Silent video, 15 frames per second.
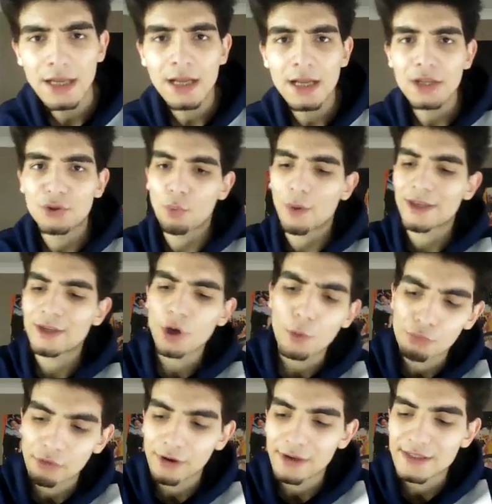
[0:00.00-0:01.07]
the way he
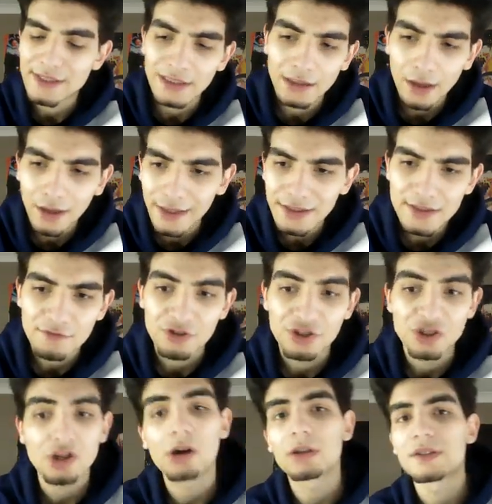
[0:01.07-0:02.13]
operates in the lines.
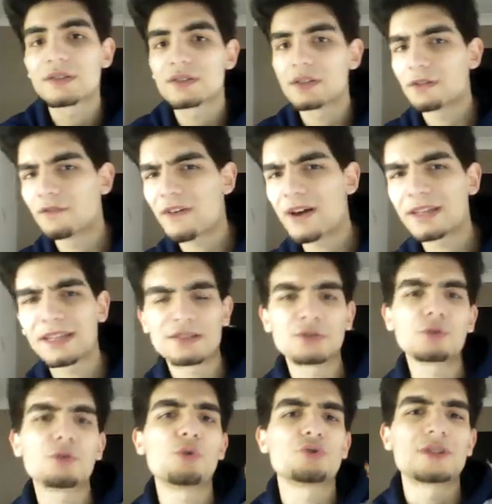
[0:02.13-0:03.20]
Richarlison, the fact that he can
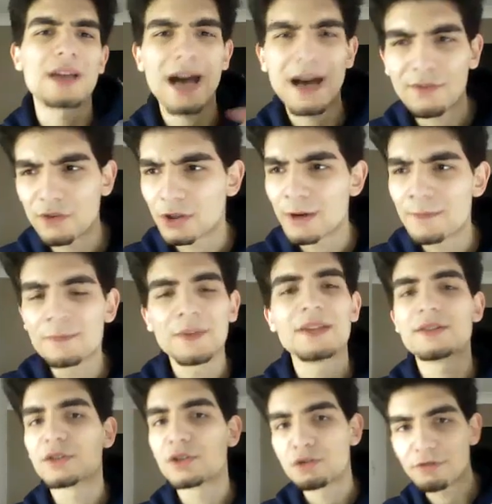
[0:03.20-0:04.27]
cause us havoc, his
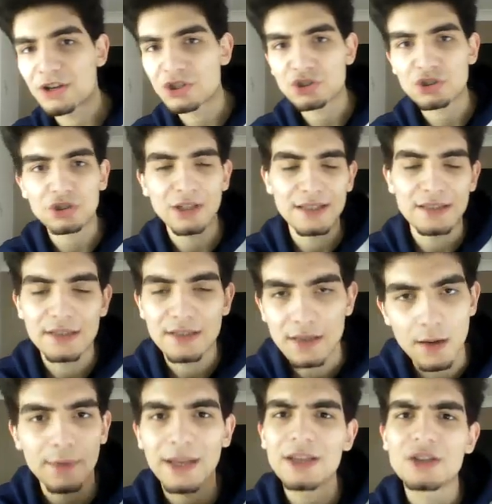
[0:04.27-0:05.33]
aggression, his
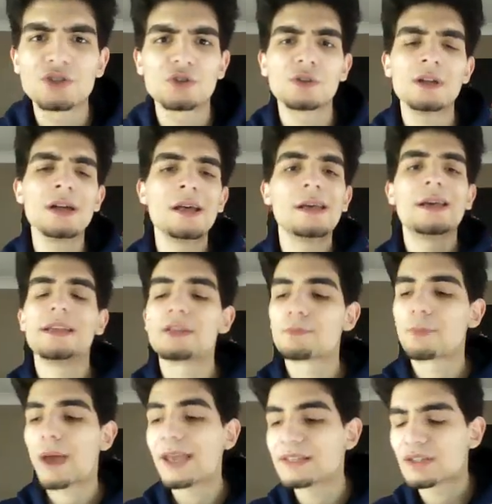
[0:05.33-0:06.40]
determination, his
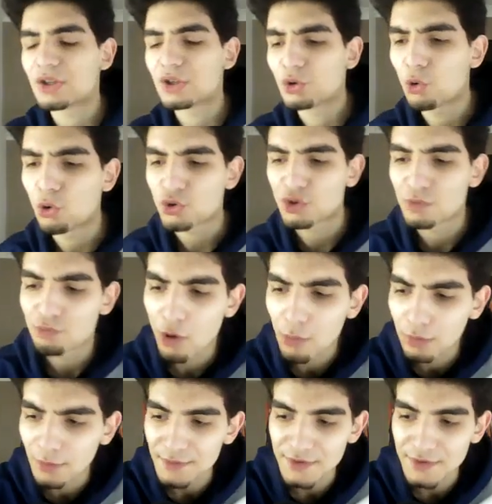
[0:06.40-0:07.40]
pace is going to cause some problems.